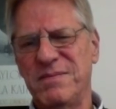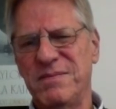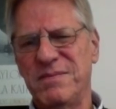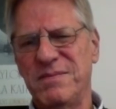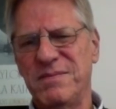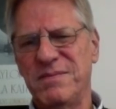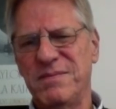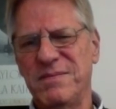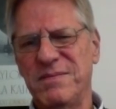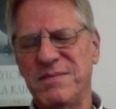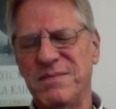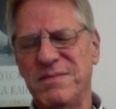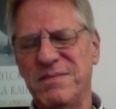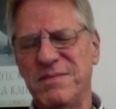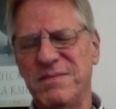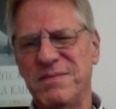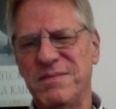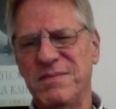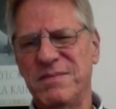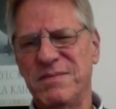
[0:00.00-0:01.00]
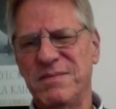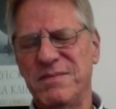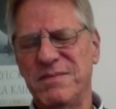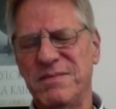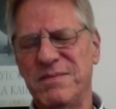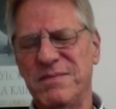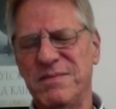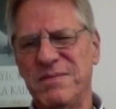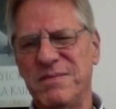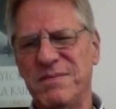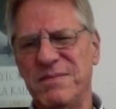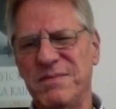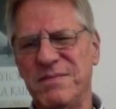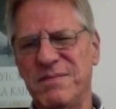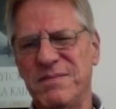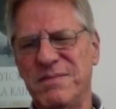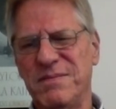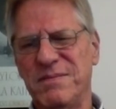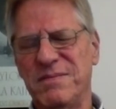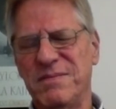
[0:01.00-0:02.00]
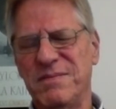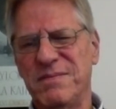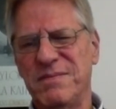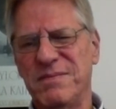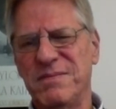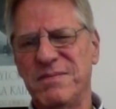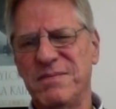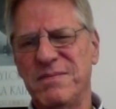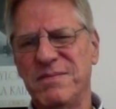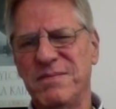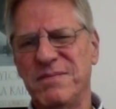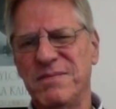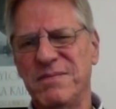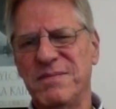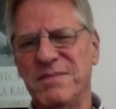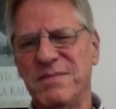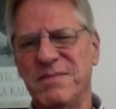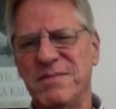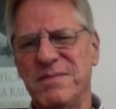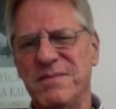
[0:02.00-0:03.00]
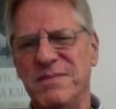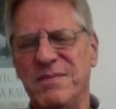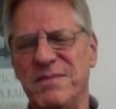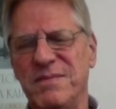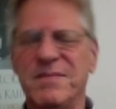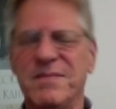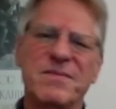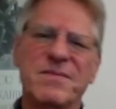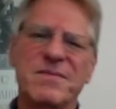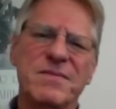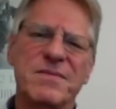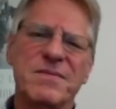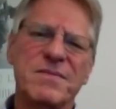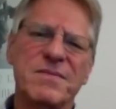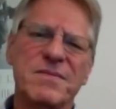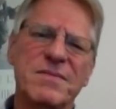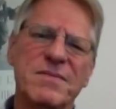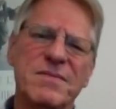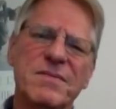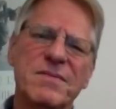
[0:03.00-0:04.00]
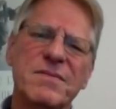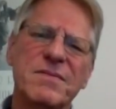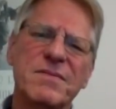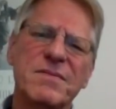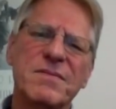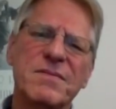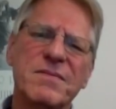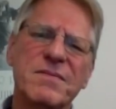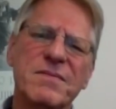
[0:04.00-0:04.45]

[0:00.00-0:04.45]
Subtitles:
[no speech]